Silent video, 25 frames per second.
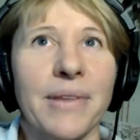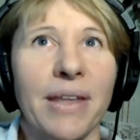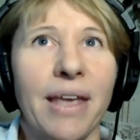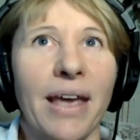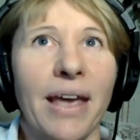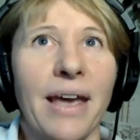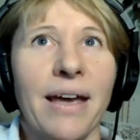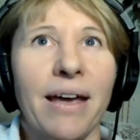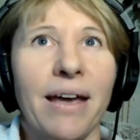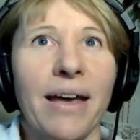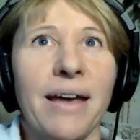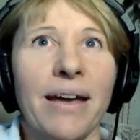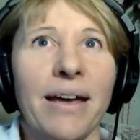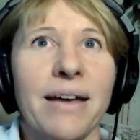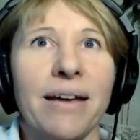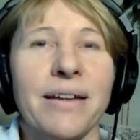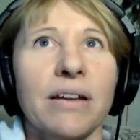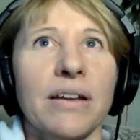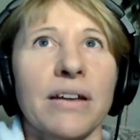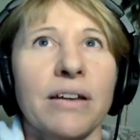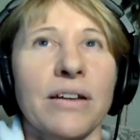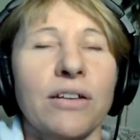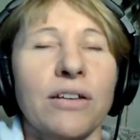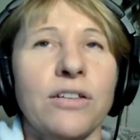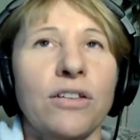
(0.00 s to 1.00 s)
Yeah.
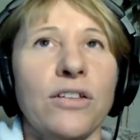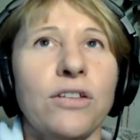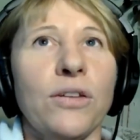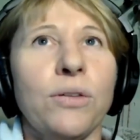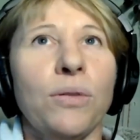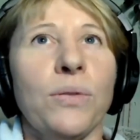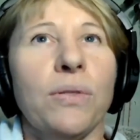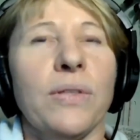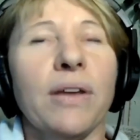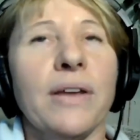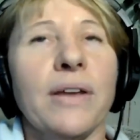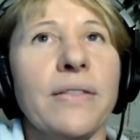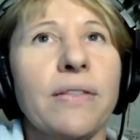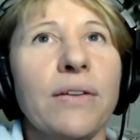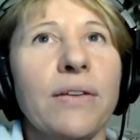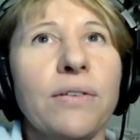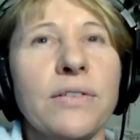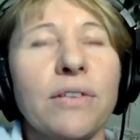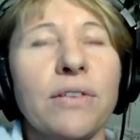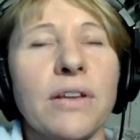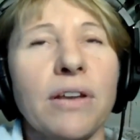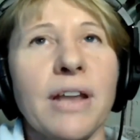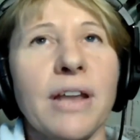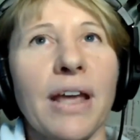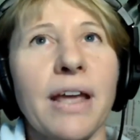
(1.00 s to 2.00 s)
Do you think
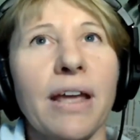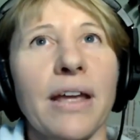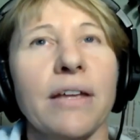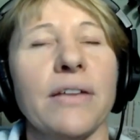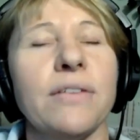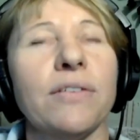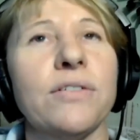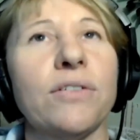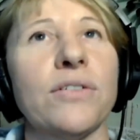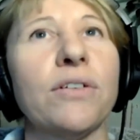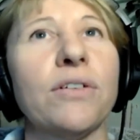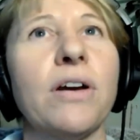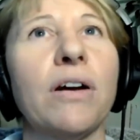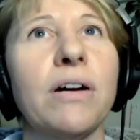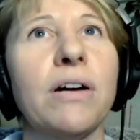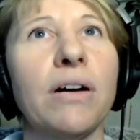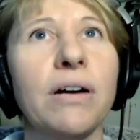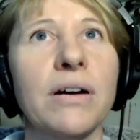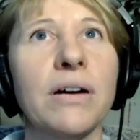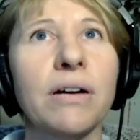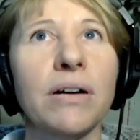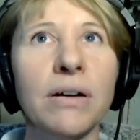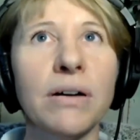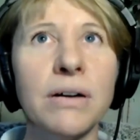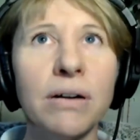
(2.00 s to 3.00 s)
there's an
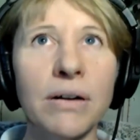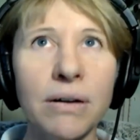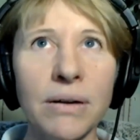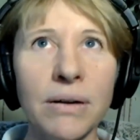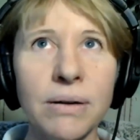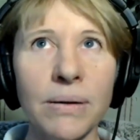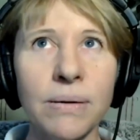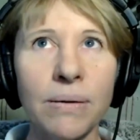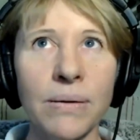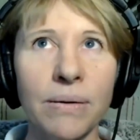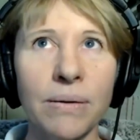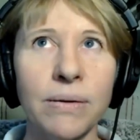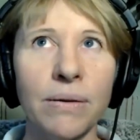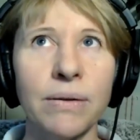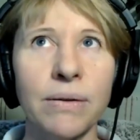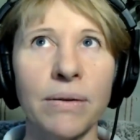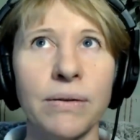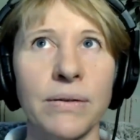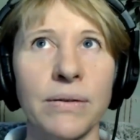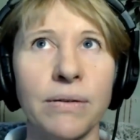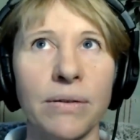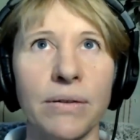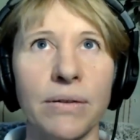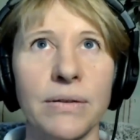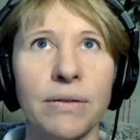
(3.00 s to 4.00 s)
extra
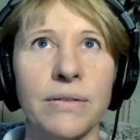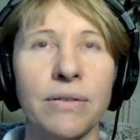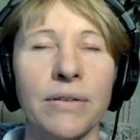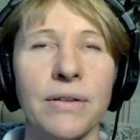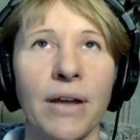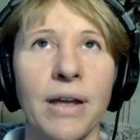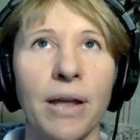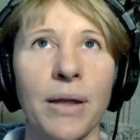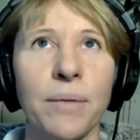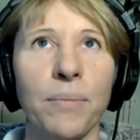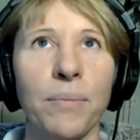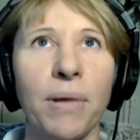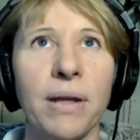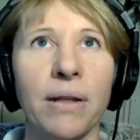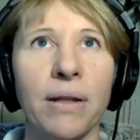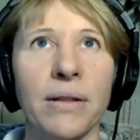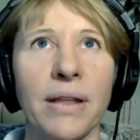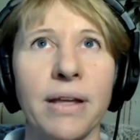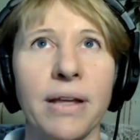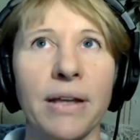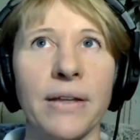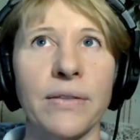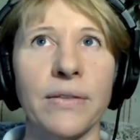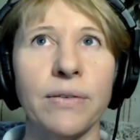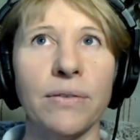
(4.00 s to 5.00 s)
diamond
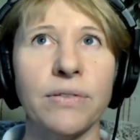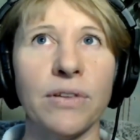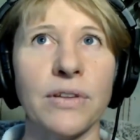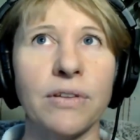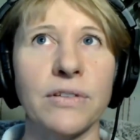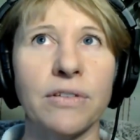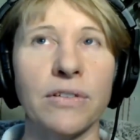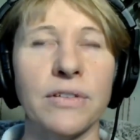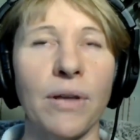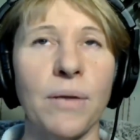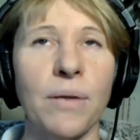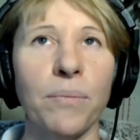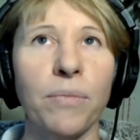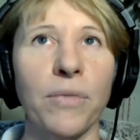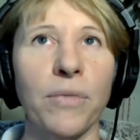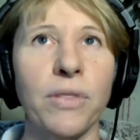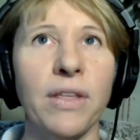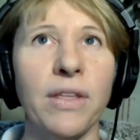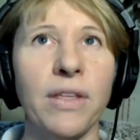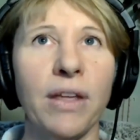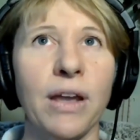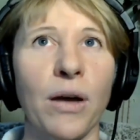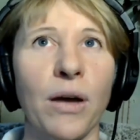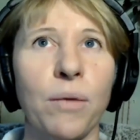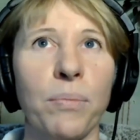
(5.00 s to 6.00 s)
like there's a
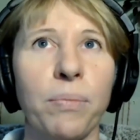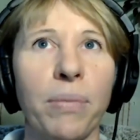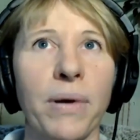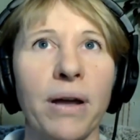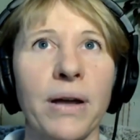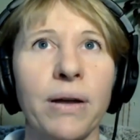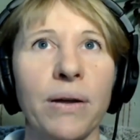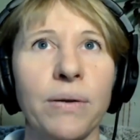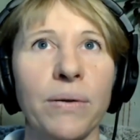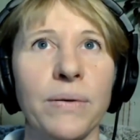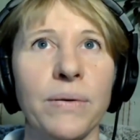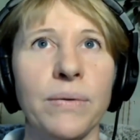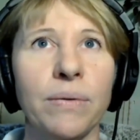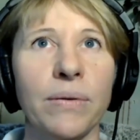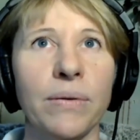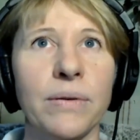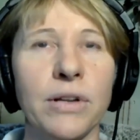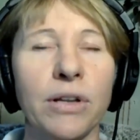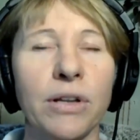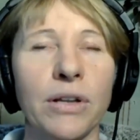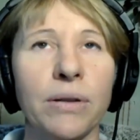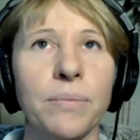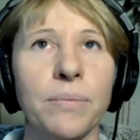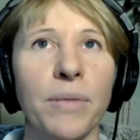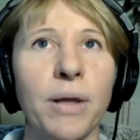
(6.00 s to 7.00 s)
something about
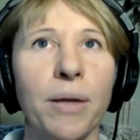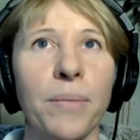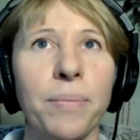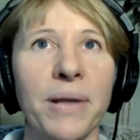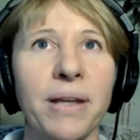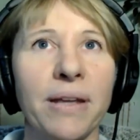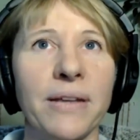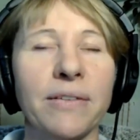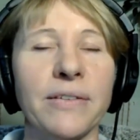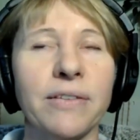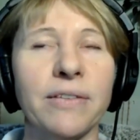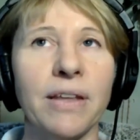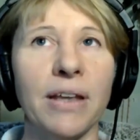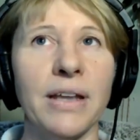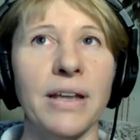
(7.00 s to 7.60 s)
maybe it's the